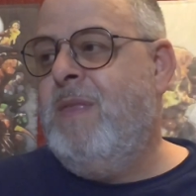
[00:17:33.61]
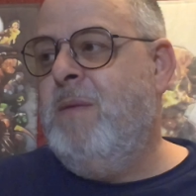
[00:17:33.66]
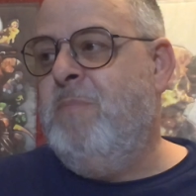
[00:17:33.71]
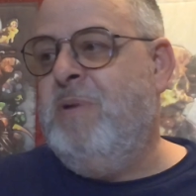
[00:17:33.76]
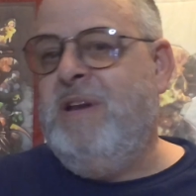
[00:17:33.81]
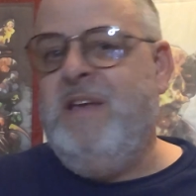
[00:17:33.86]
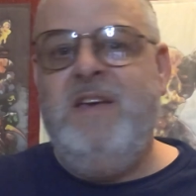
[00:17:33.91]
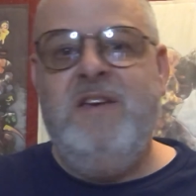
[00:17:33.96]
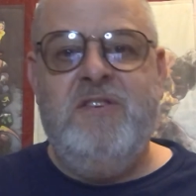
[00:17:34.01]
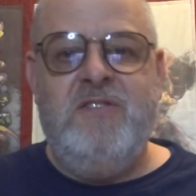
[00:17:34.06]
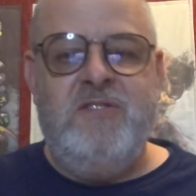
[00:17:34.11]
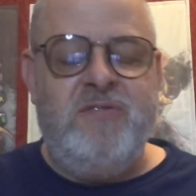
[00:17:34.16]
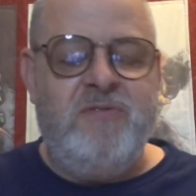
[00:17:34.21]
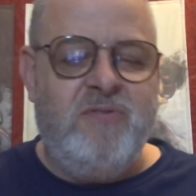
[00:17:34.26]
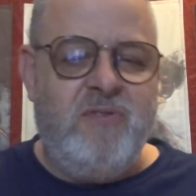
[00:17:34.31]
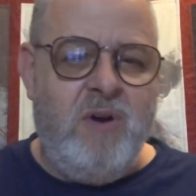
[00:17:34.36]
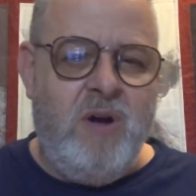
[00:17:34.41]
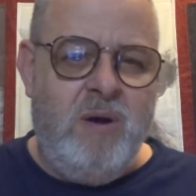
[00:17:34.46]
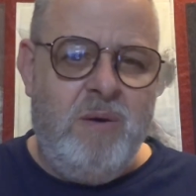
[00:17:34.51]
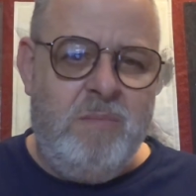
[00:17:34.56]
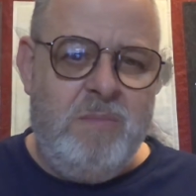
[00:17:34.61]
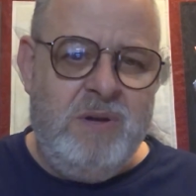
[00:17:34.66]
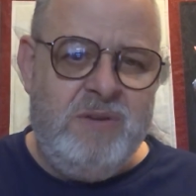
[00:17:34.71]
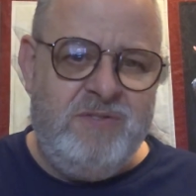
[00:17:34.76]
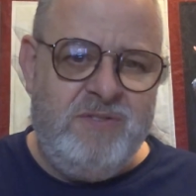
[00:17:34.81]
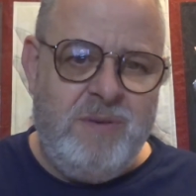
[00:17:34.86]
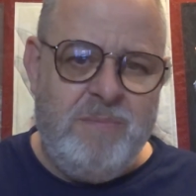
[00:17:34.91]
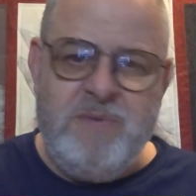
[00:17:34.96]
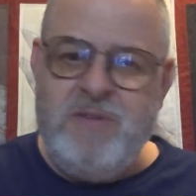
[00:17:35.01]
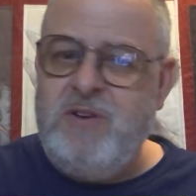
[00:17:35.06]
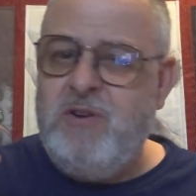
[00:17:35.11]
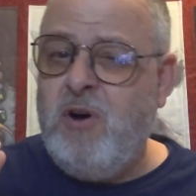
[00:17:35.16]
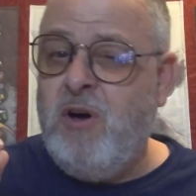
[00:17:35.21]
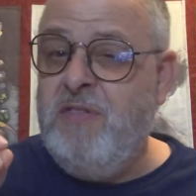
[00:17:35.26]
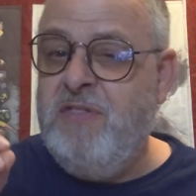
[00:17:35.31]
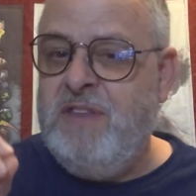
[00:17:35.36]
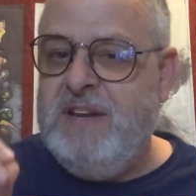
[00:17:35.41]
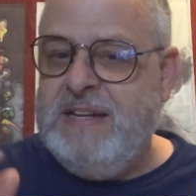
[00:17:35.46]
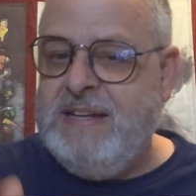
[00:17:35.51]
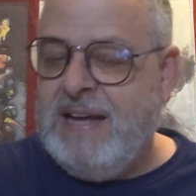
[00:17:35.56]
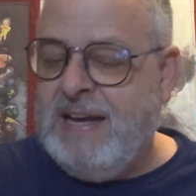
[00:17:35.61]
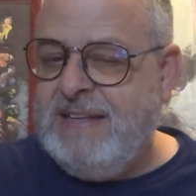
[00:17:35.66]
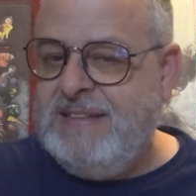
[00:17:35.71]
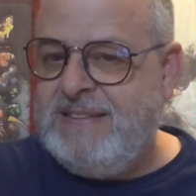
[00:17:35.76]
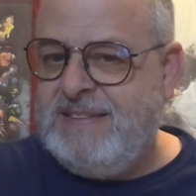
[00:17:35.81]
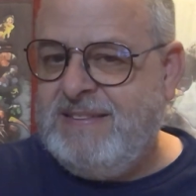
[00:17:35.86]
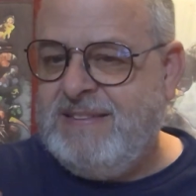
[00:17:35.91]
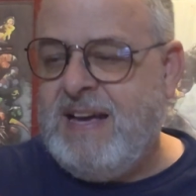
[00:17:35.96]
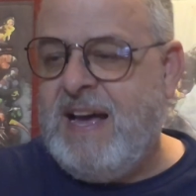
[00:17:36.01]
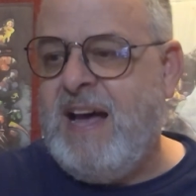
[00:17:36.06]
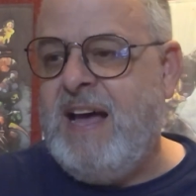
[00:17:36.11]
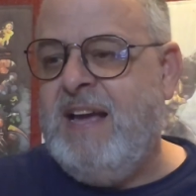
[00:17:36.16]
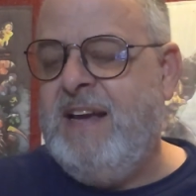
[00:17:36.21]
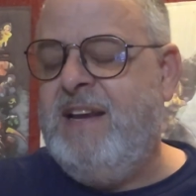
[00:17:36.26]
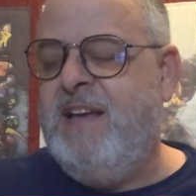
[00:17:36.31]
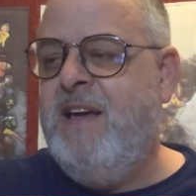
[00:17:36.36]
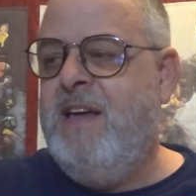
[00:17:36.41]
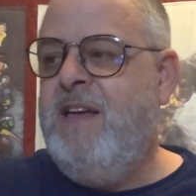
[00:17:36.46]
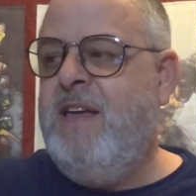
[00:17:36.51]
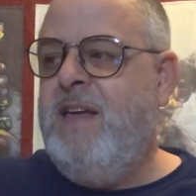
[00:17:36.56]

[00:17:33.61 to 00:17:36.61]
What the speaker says: But he is from something called the Night Side,